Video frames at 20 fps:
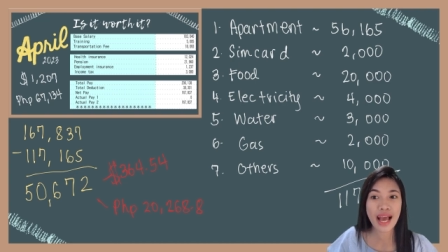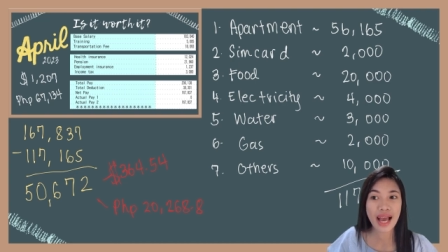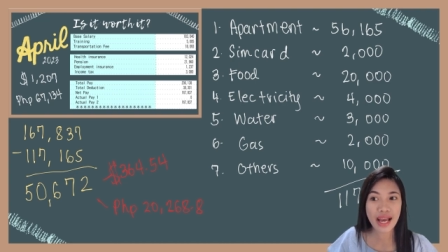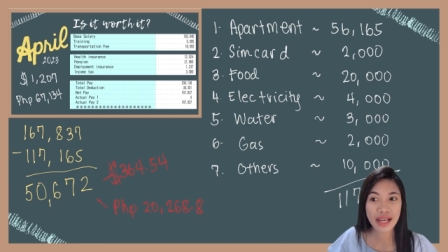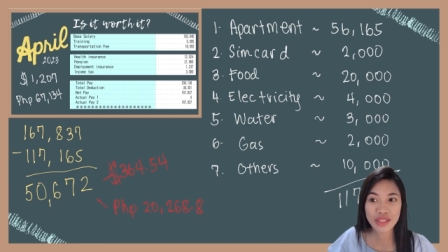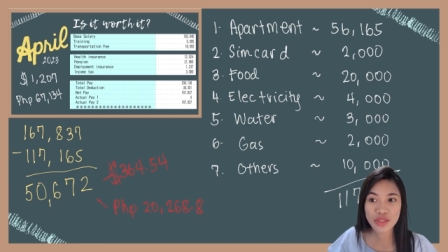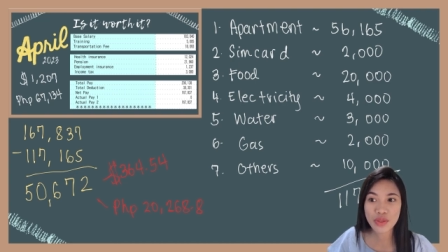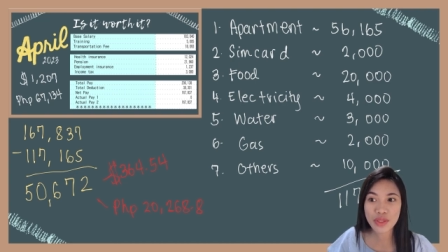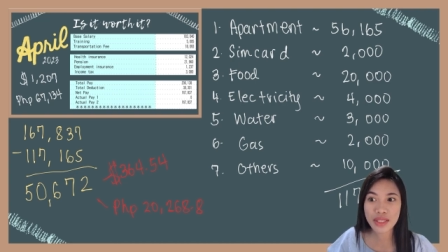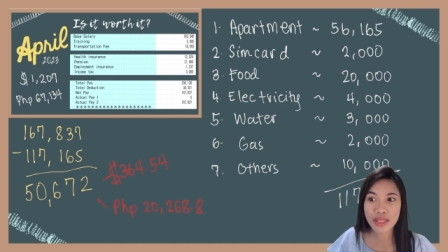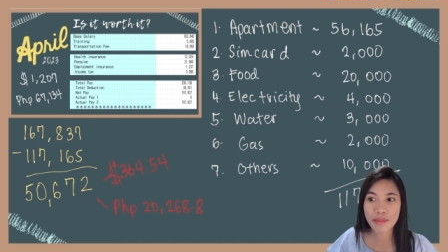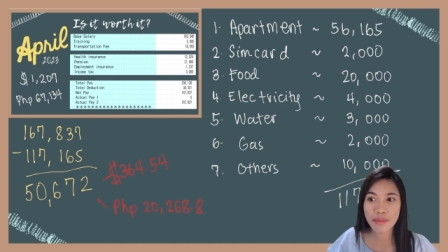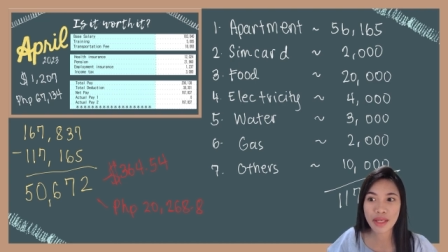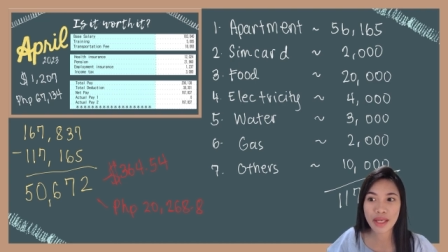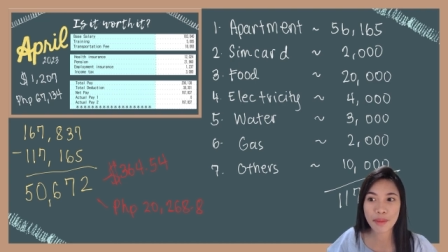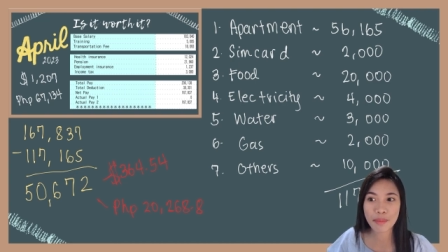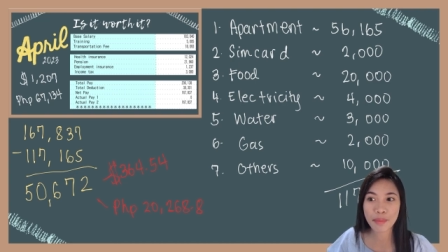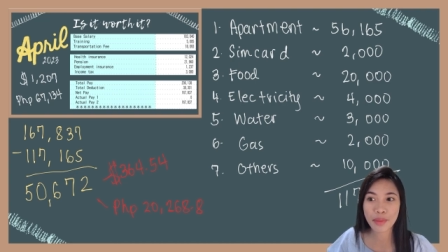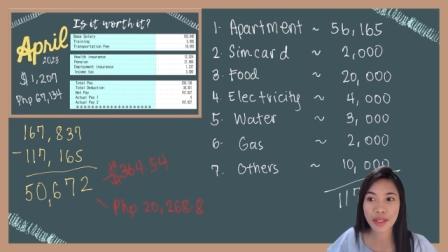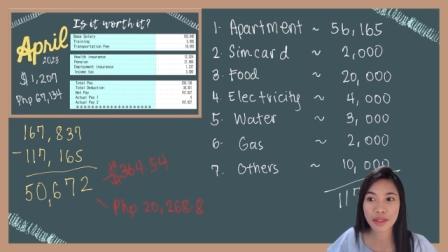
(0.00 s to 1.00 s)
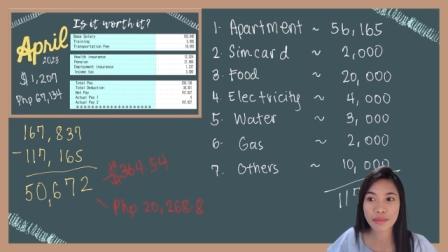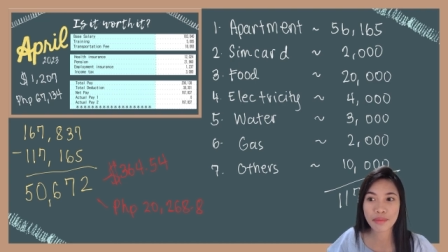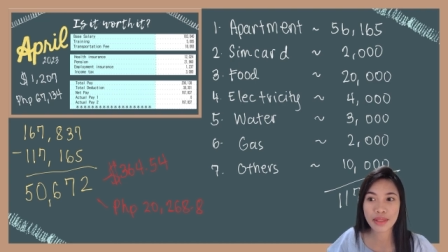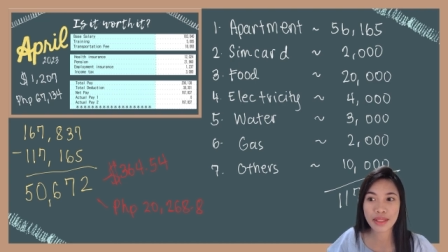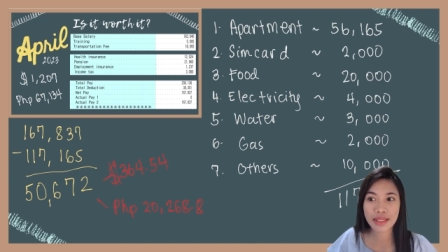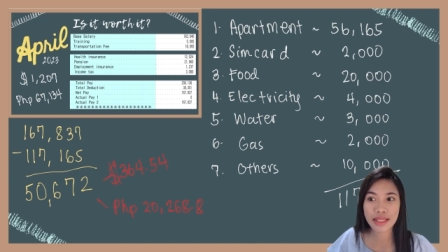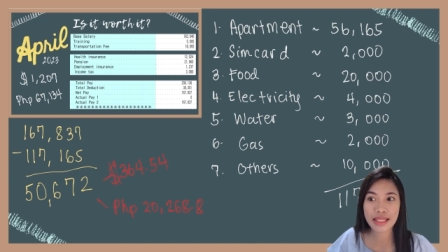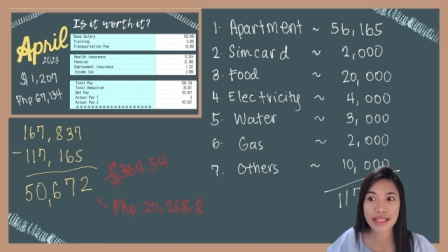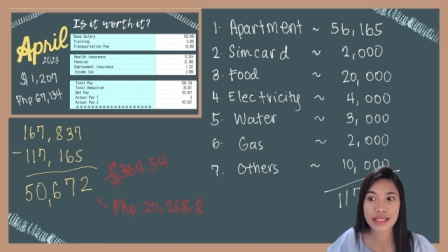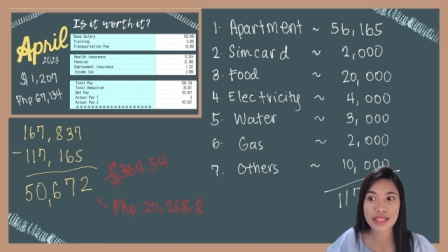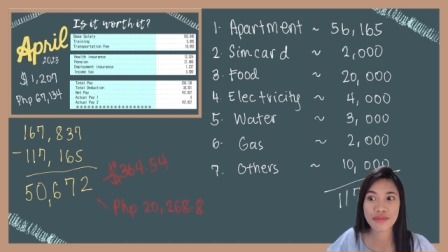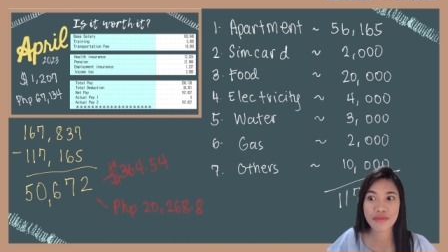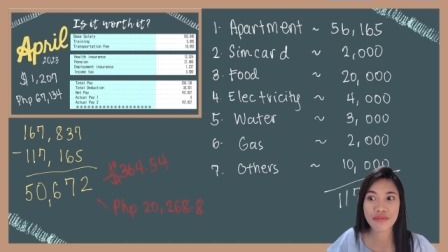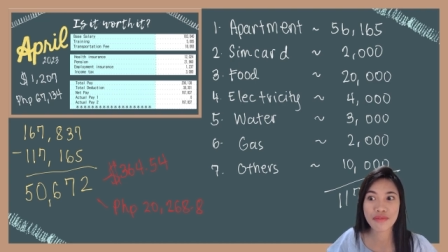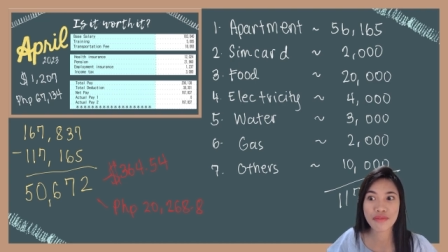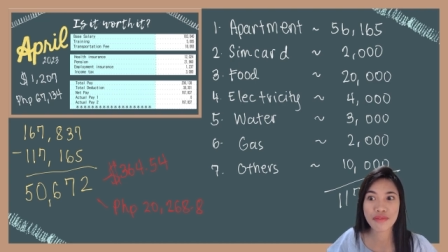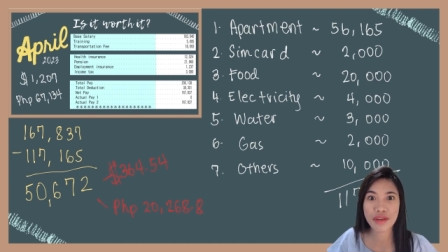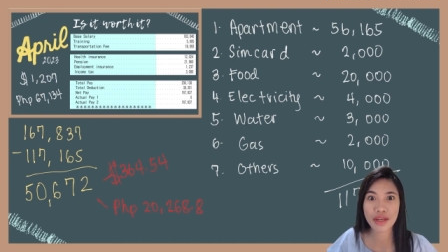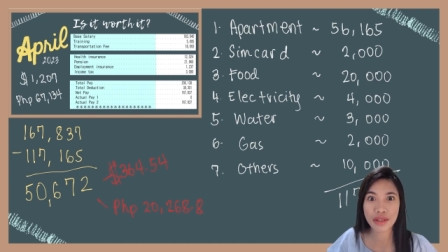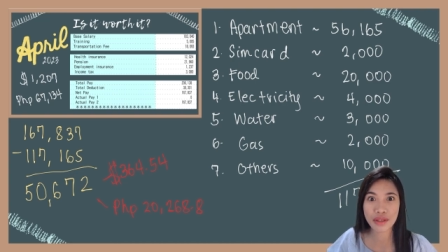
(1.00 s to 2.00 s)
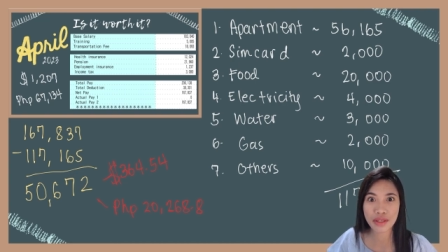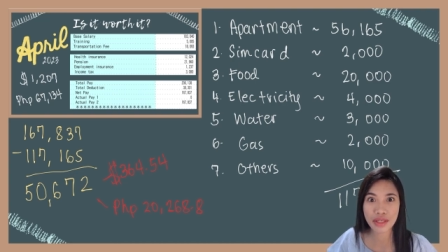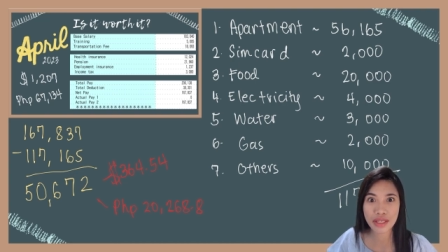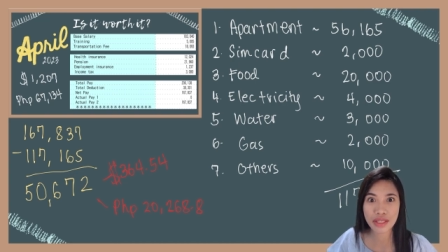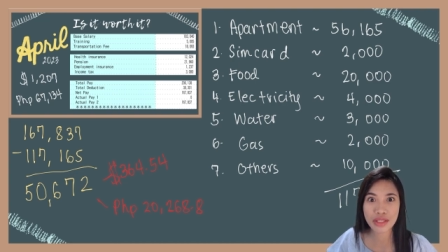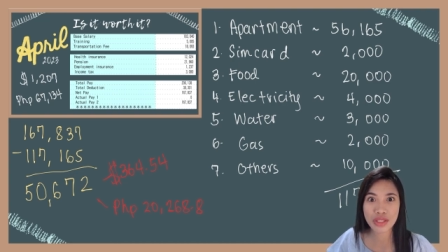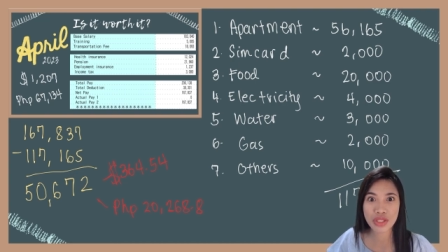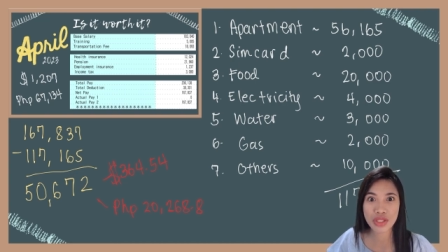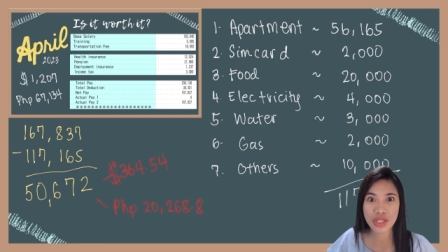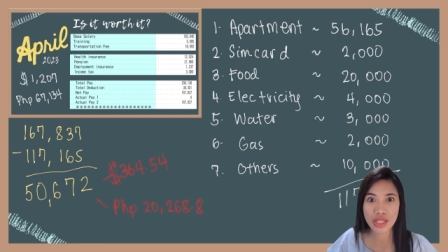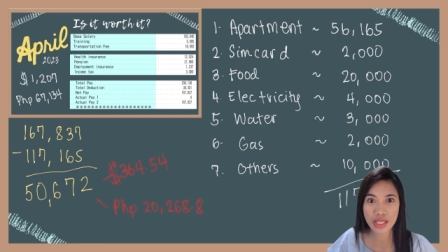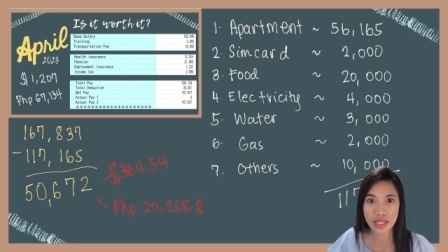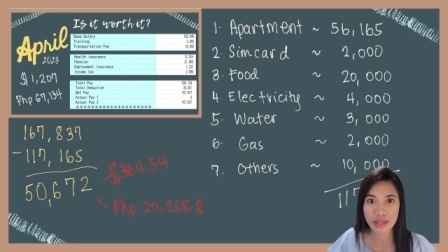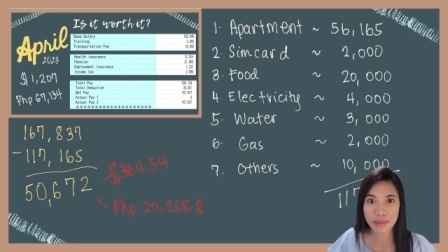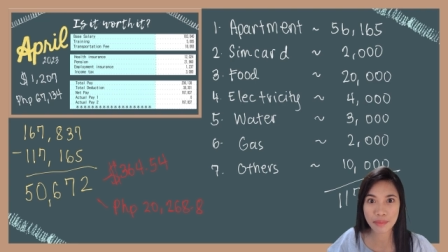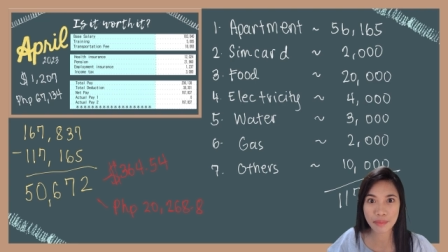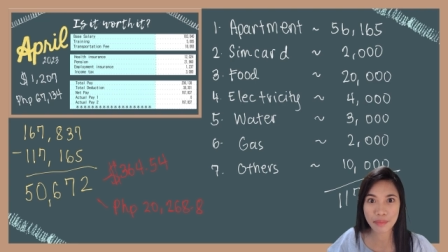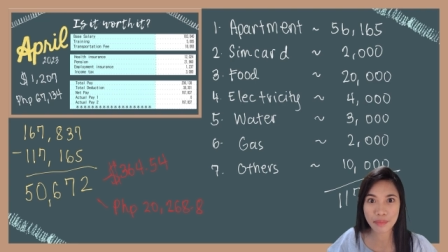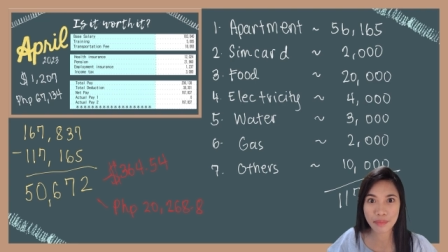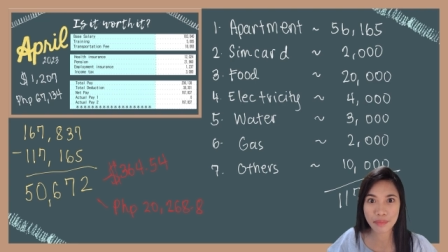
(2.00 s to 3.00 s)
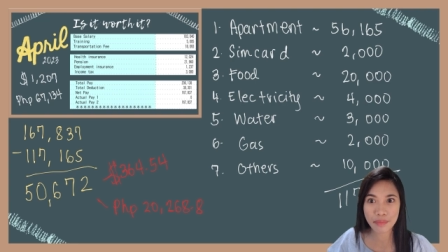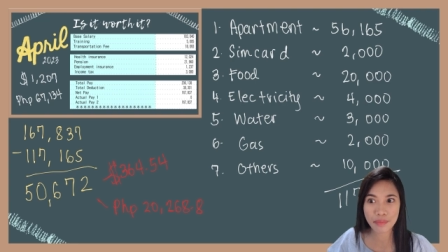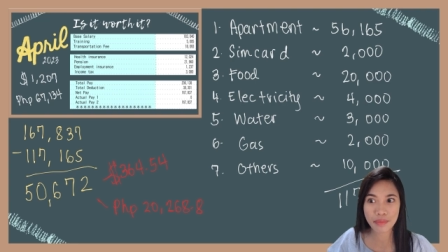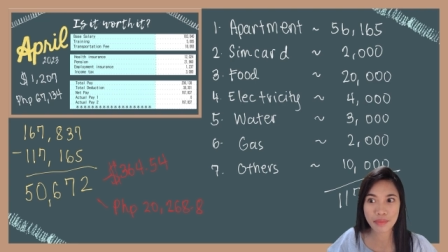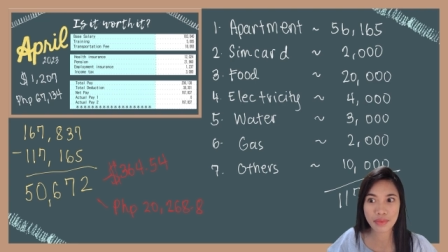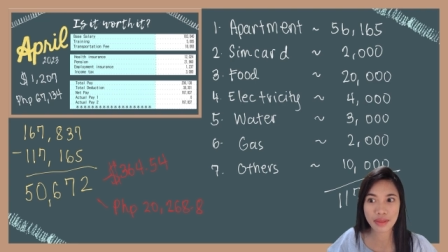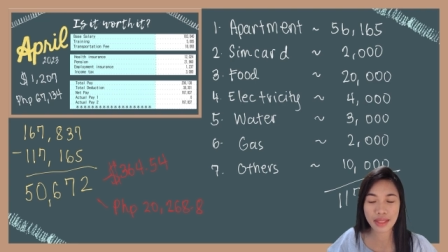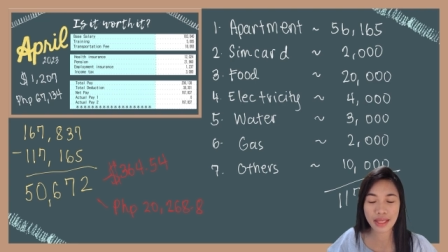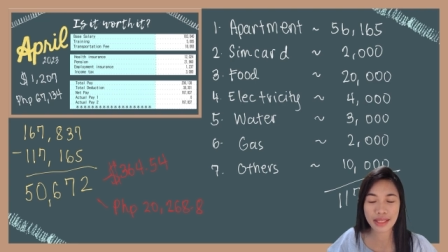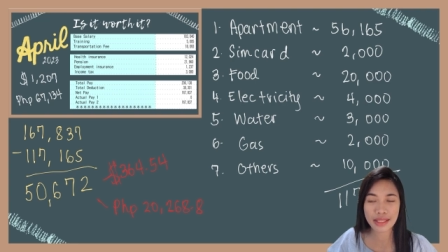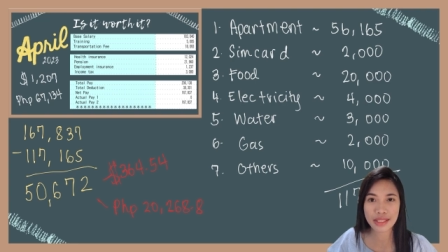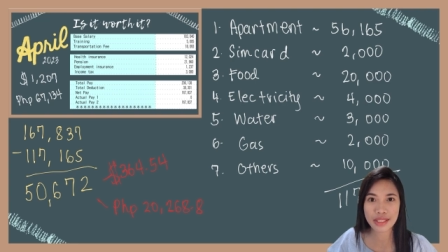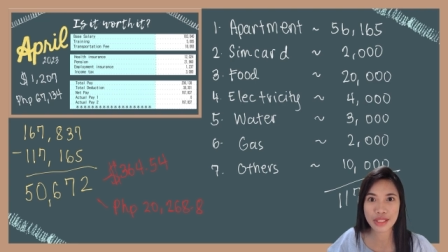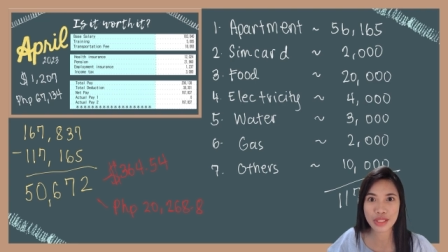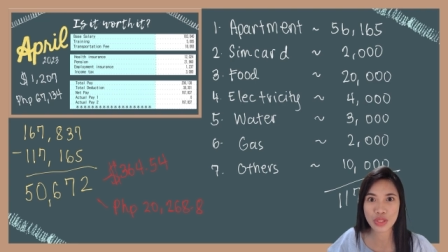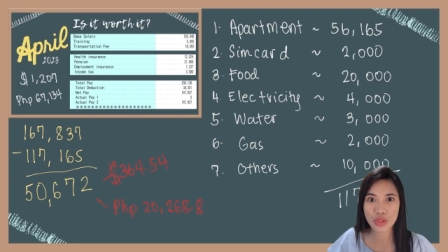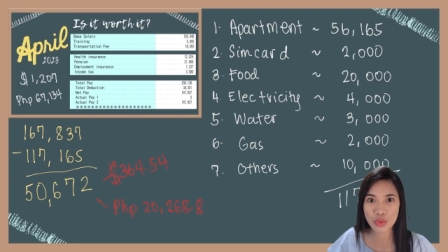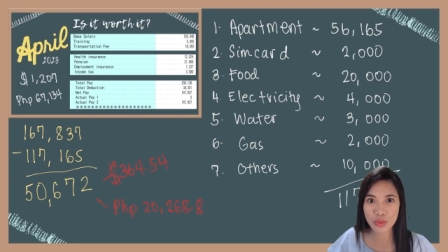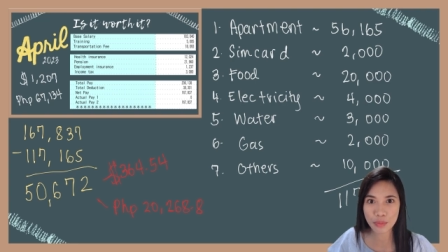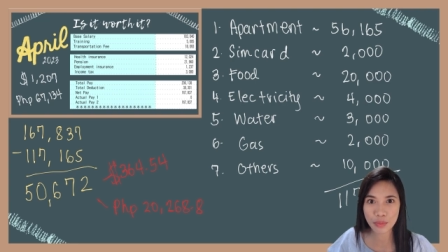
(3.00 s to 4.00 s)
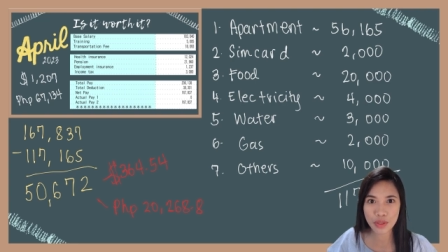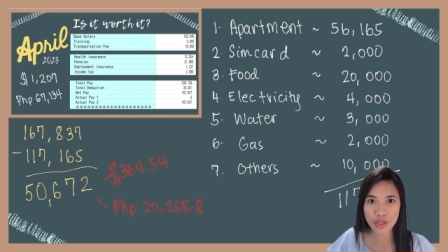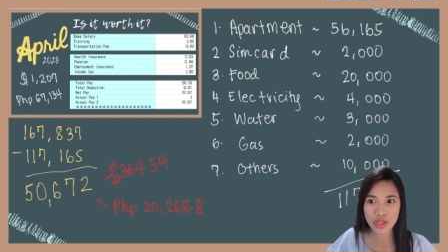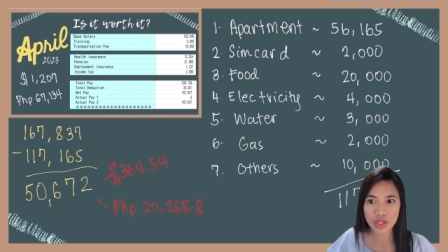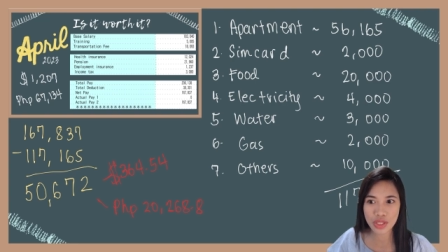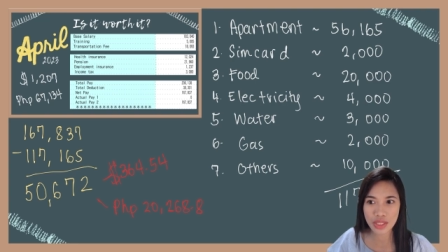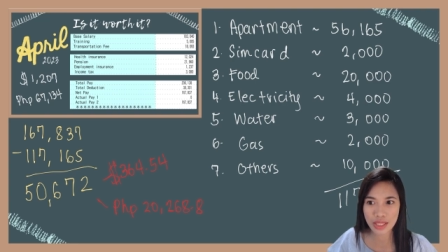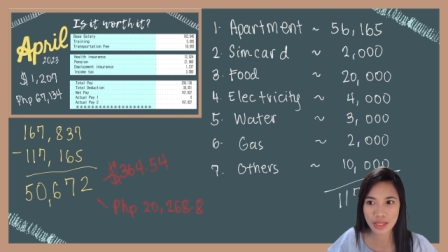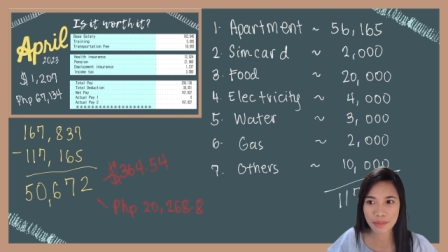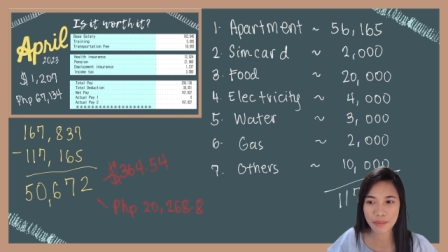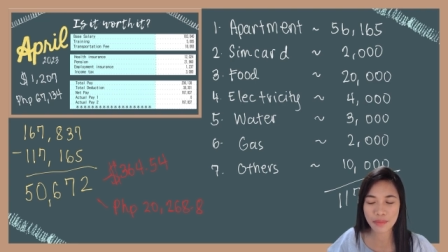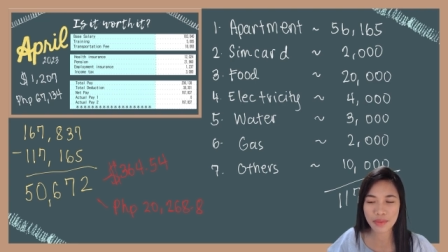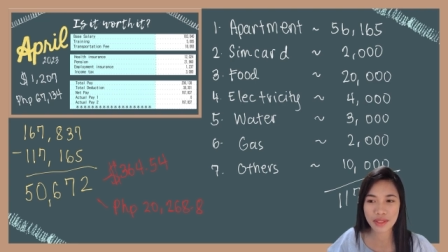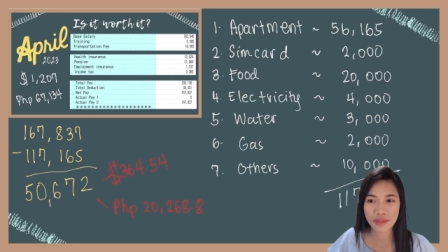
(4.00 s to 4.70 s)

Actually, my apartment is very cheap, like super cheap.